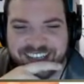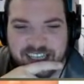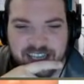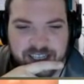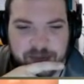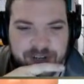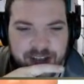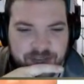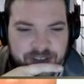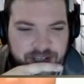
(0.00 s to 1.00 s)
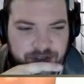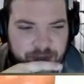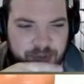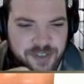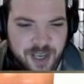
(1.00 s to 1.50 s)
He's a bit like Vincio Del
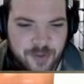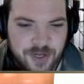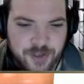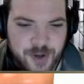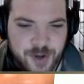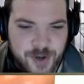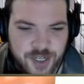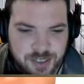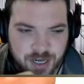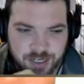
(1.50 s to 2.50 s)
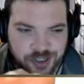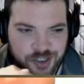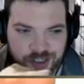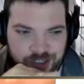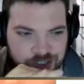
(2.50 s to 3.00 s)
Bosque with his reactions, like just